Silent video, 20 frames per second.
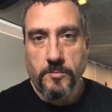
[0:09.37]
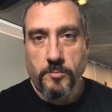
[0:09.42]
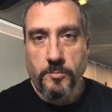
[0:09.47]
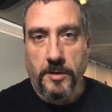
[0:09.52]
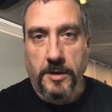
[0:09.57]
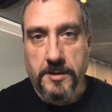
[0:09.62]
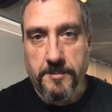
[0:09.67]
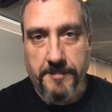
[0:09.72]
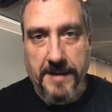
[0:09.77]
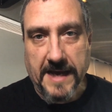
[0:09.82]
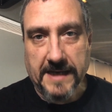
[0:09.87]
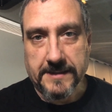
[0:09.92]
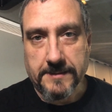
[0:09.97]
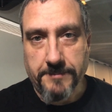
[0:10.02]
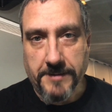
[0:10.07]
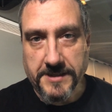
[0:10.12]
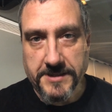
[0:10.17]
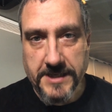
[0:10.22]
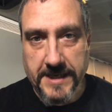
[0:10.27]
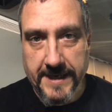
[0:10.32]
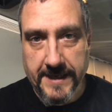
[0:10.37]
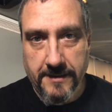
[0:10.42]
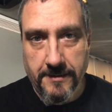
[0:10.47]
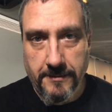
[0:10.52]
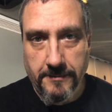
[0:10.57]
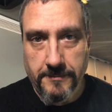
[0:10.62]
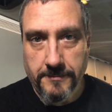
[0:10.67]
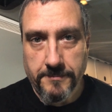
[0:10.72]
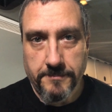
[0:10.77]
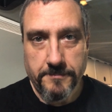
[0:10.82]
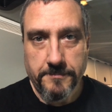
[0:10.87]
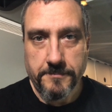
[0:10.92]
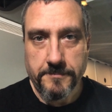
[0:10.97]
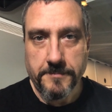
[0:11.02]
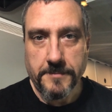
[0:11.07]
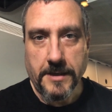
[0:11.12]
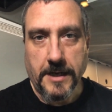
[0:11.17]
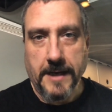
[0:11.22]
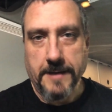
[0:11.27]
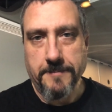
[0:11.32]
Welcome back to my channel.
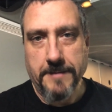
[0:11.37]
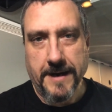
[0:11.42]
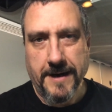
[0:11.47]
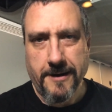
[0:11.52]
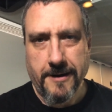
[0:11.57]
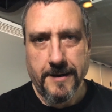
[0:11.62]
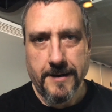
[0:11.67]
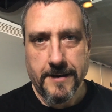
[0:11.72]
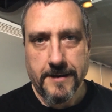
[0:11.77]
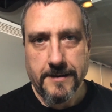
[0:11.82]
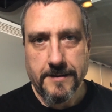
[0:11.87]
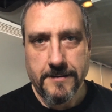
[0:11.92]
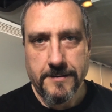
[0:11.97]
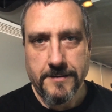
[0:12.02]
I'm Eric.